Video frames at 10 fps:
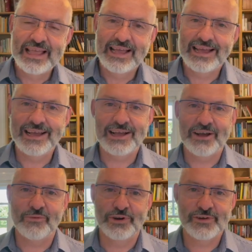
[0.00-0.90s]
A
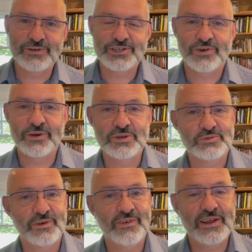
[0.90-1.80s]
wonderful story which
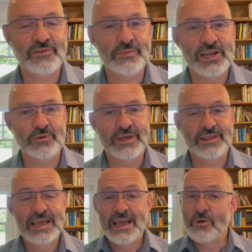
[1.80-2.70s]
we're very familiar with.
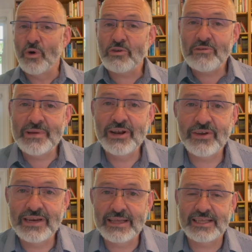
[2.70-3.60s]
What we've been
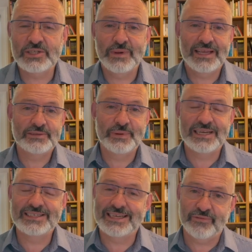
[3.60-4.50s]
looking at this week has been a
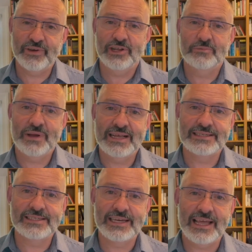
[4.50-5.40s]
difficult
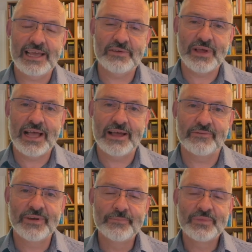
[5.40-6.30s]
passage, and I
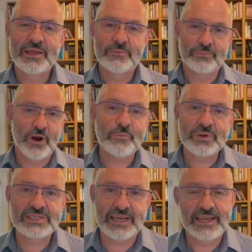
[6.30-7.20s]
have
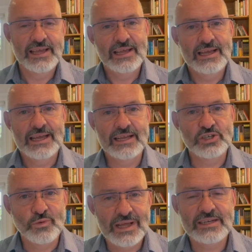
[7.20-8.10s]
purposely
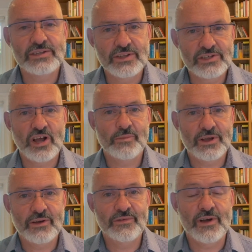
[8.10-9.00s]
dwelt on the
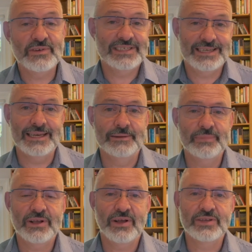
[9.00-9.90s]
topic of sin,
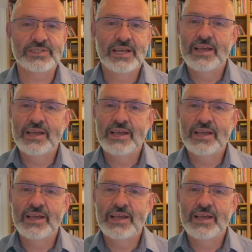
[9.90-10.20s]
because